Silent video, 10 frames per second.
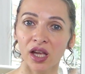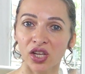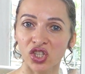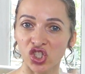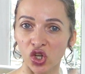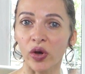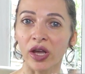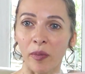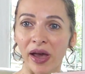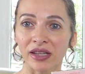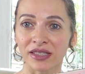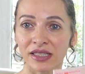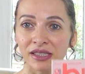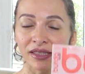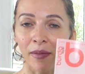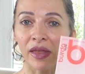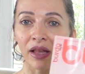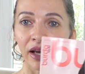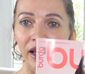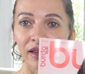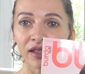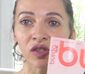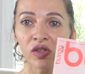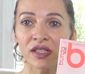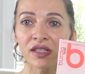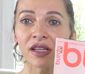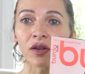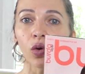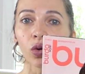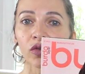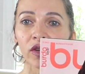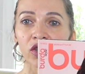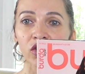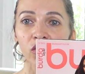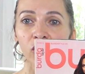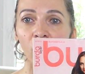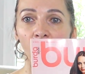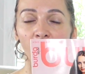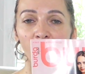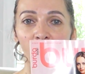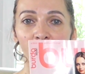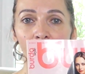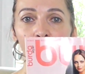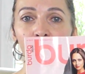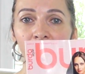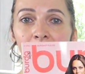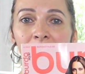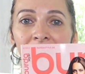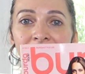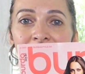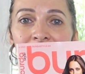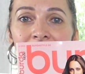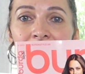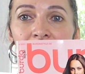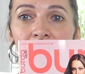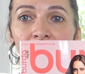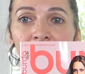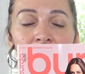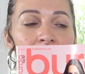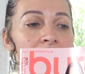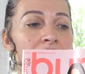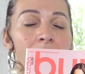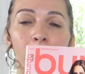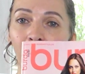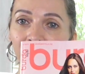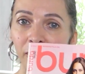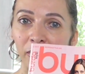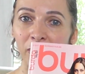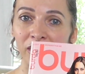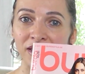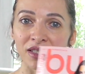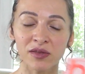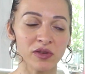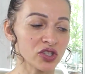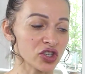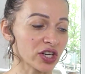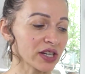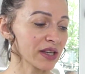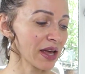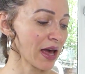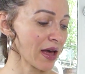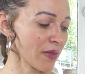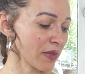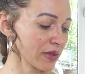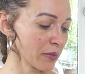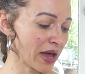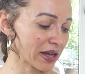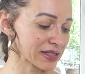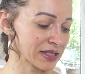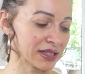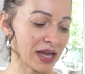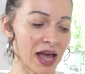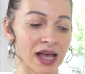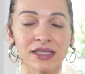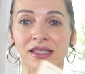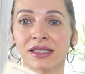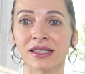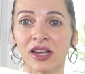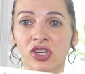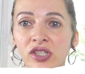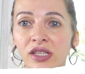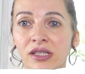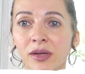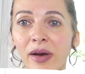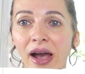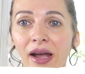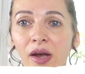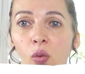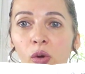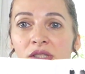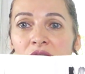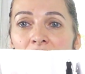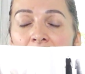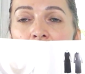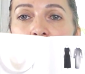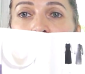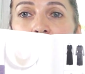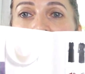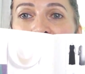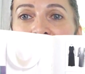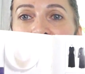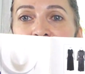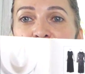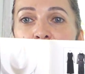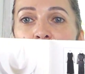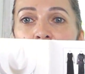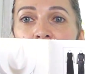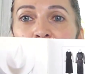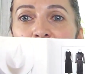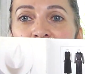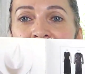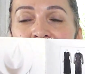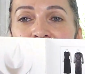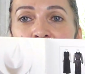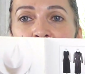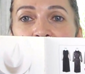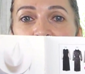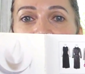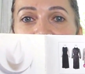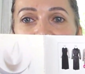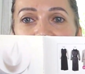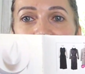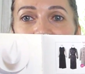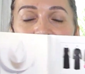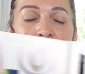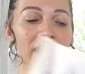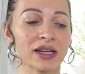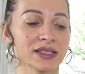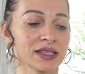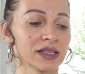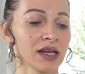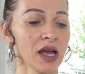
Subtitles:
sewing magazine, something like this. So this is an old issue of Burda magazine. There are multiple pieces featured, and the magazine has this section in the back with all the patterns for all the pieces that were featured in this magazine.